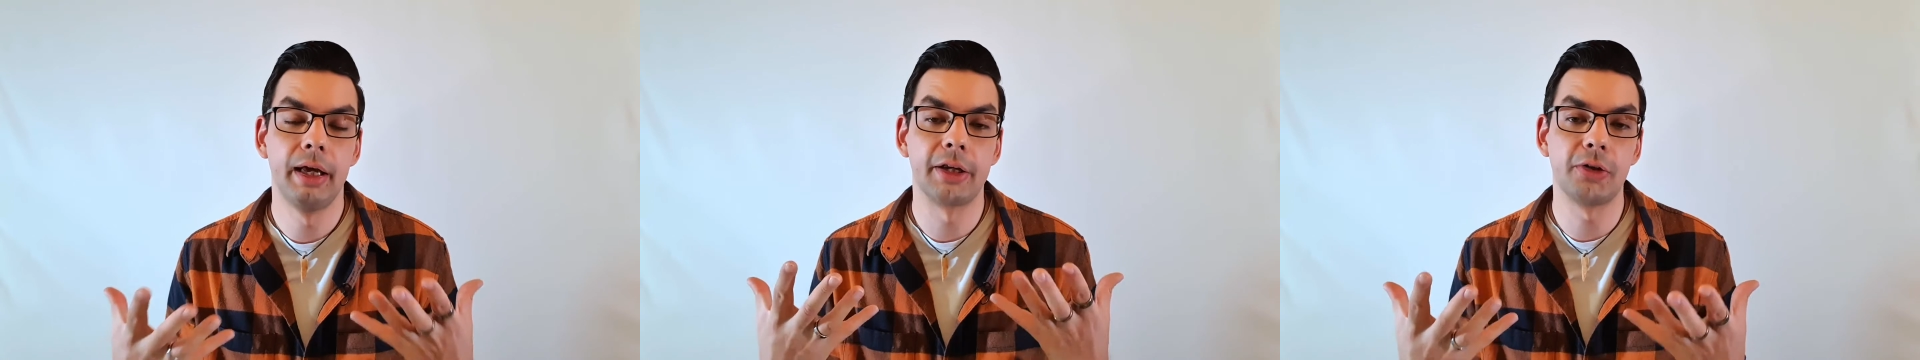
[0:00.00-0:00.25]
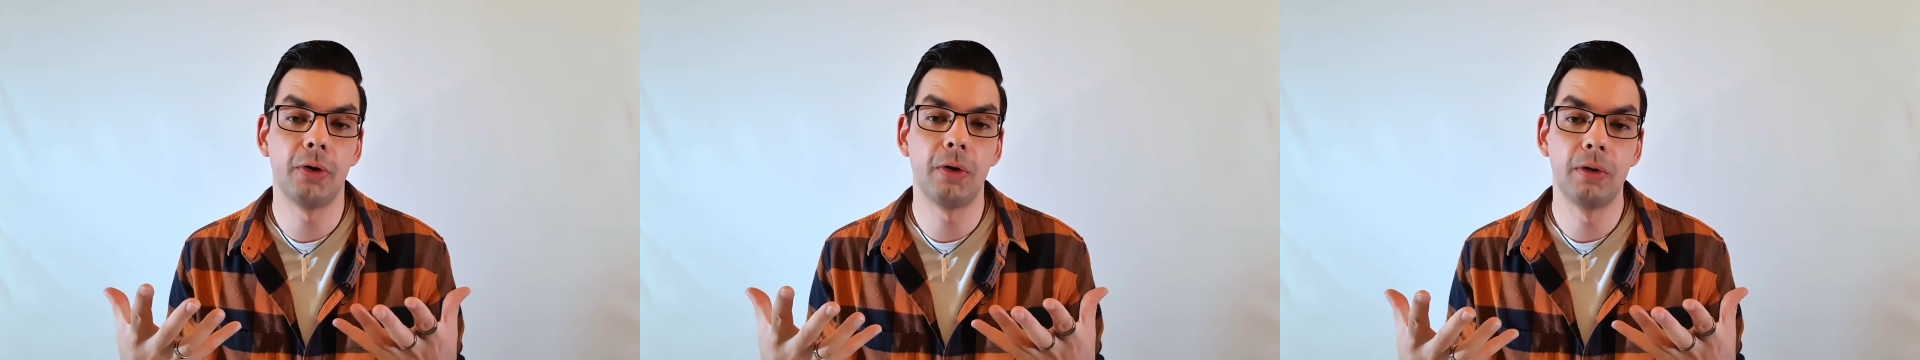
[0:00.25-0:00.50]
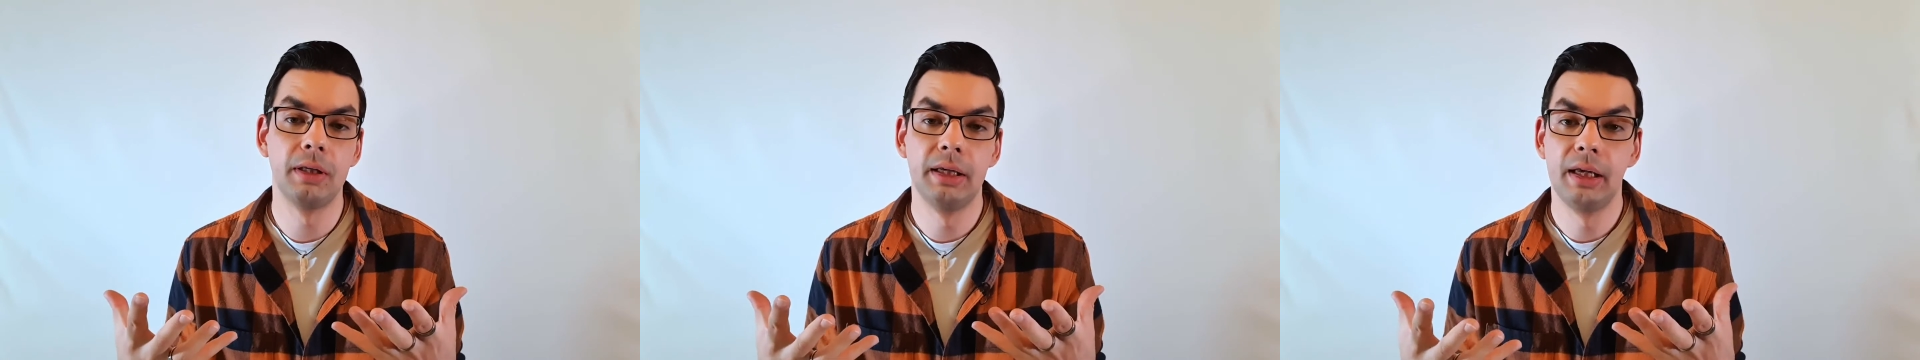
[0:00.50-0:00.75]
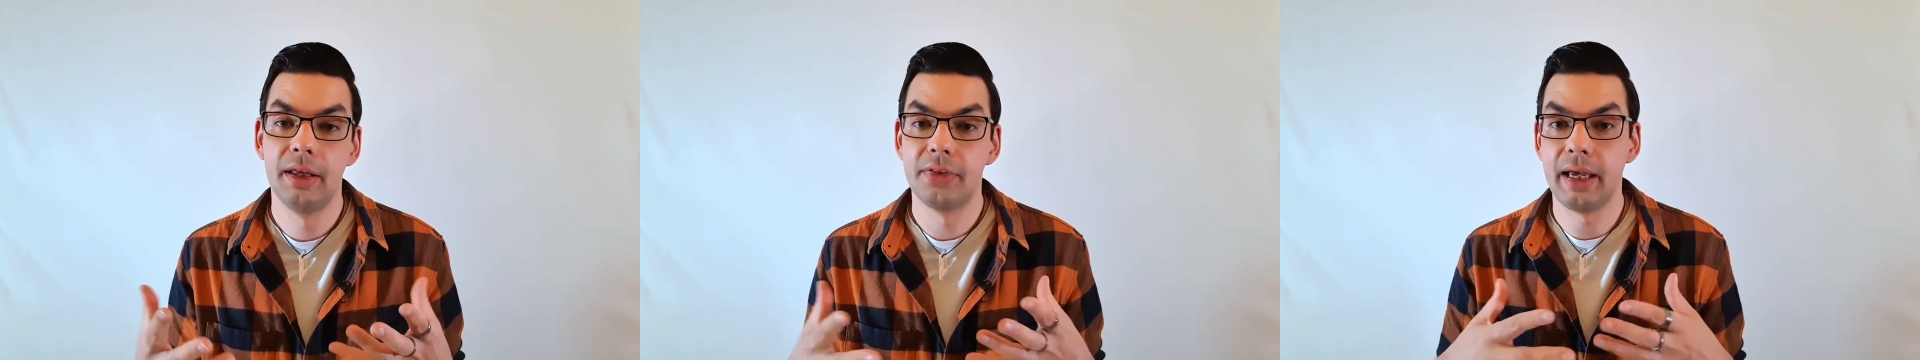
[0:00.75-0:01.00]
at all,
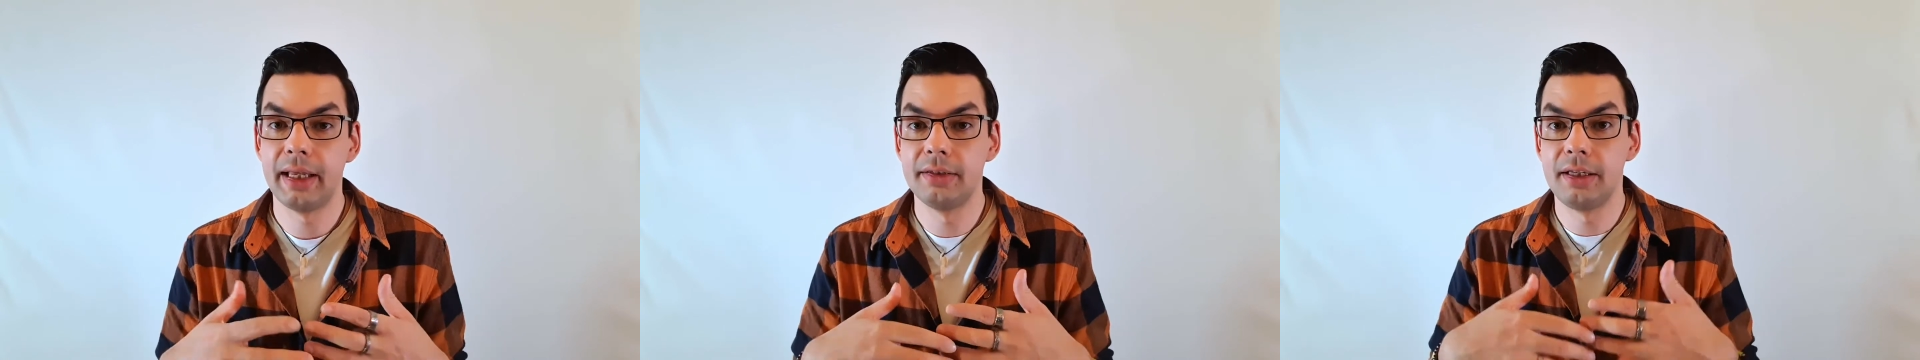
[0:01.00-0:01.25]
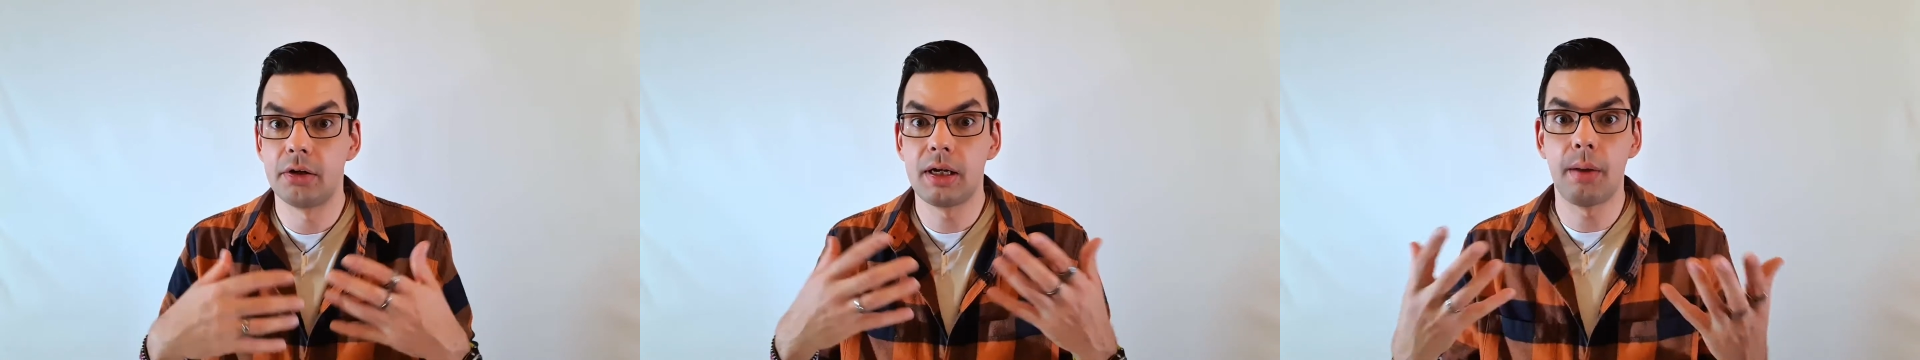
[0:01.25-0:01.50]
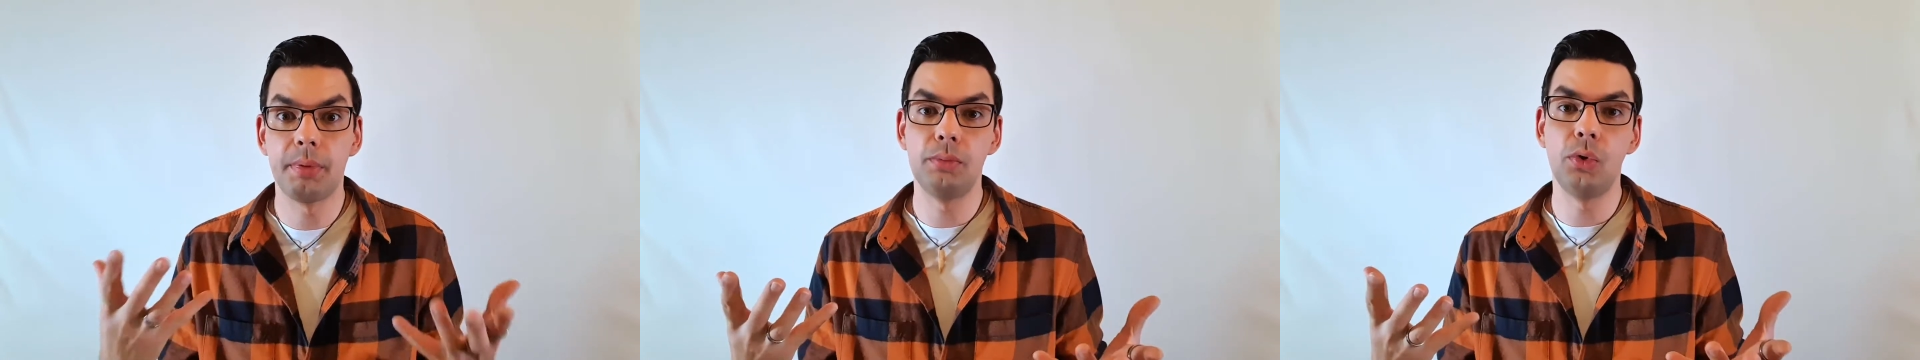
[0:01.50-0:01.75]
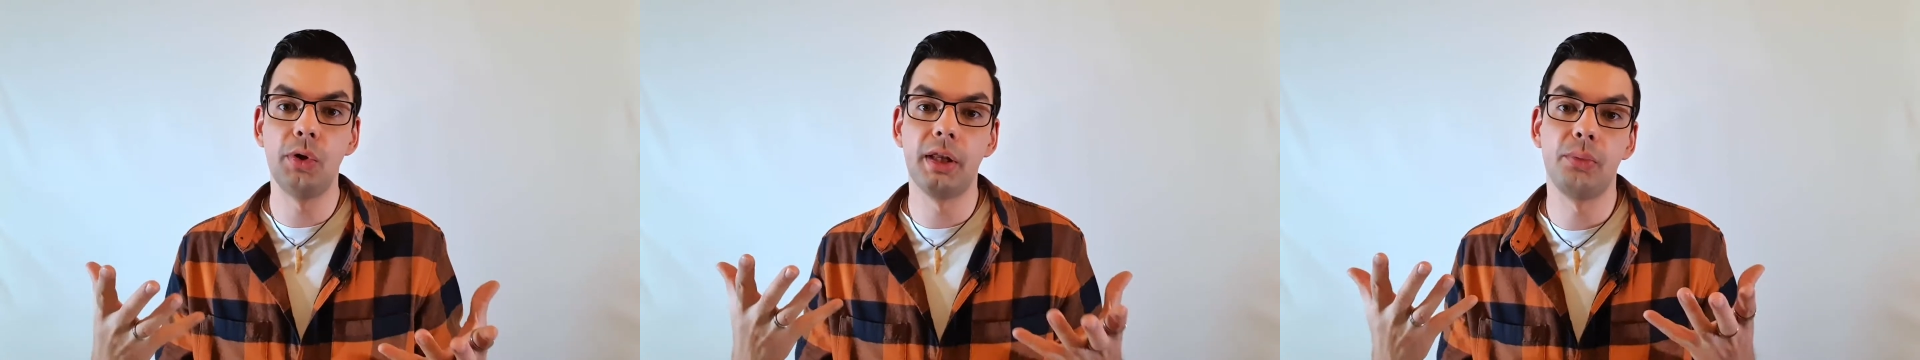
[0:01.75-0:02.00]
then there are a couple
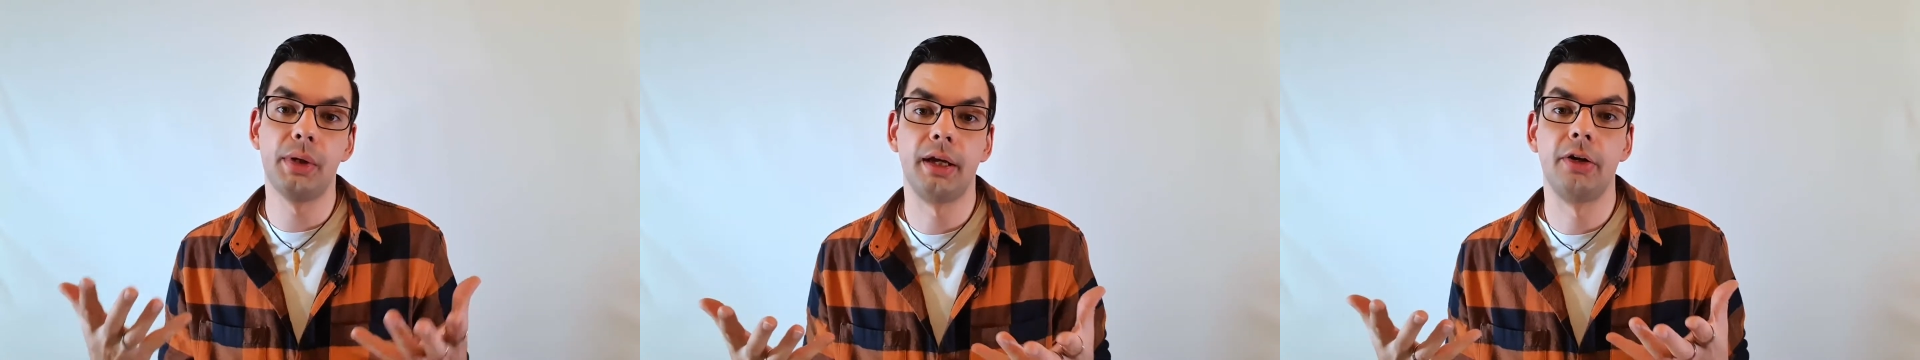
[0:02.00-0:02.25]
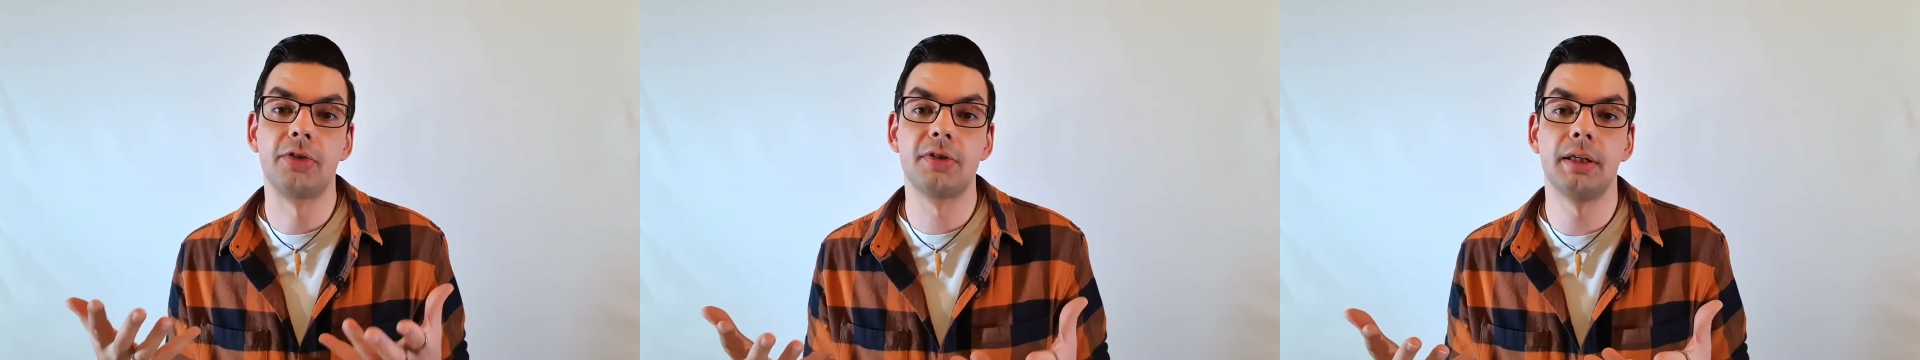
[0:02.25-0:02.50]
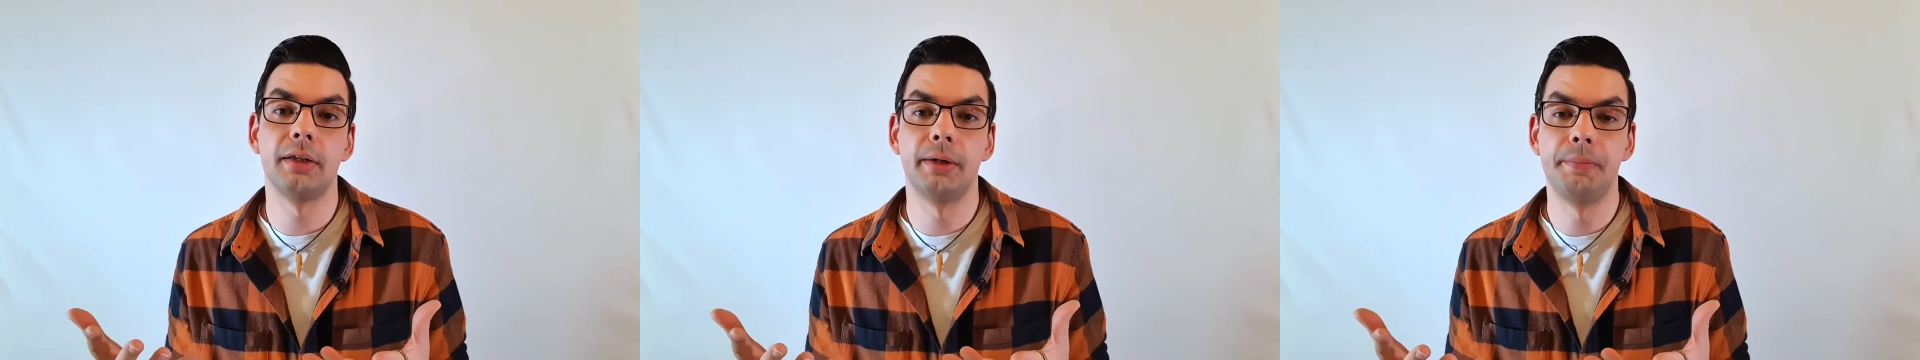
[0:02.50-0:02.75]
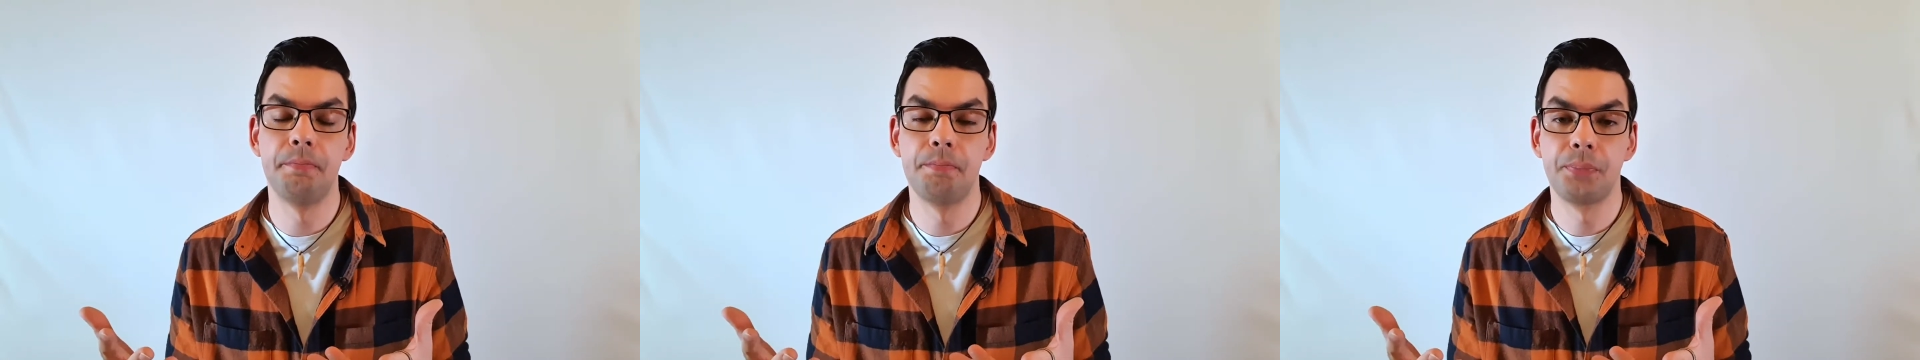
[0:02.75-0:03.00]
more that we can consider.
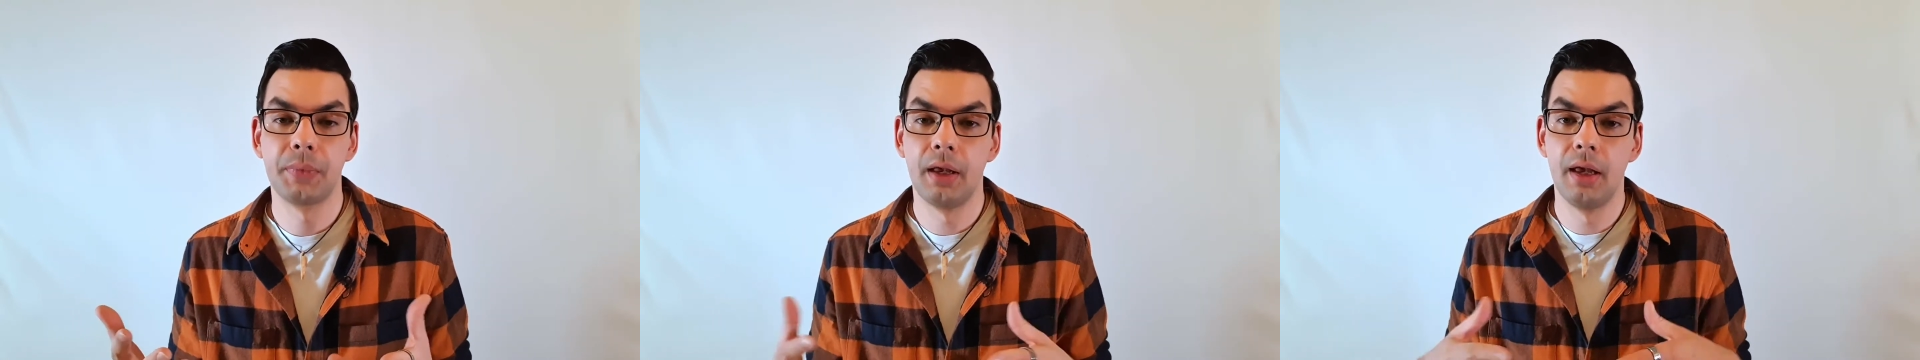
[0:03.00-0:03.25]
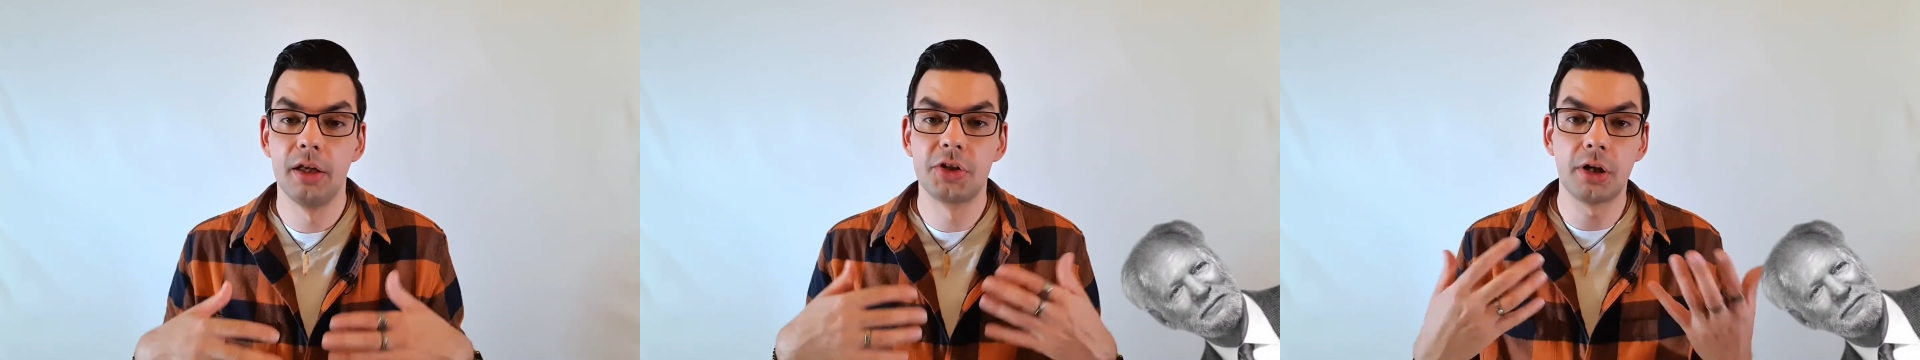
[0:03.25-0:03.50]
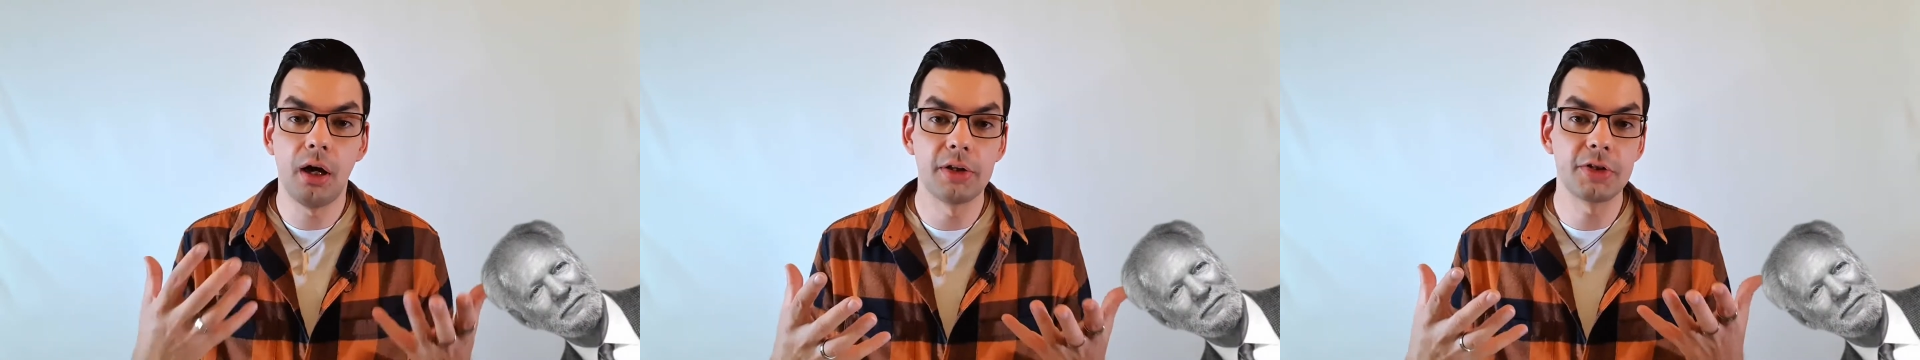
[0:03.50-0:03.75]
Charles